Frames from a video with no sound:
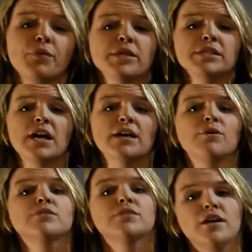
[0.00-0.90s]
we talk
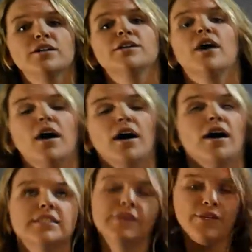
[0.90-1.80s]
about the
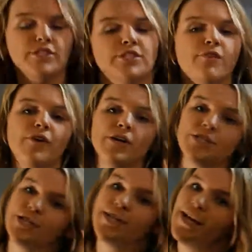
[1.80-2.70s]
definition of a
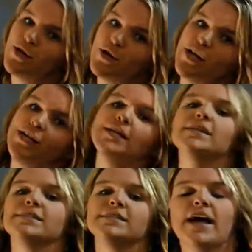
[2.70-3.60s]
function again.
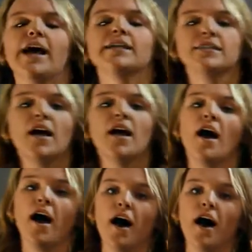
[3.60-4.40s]
It is that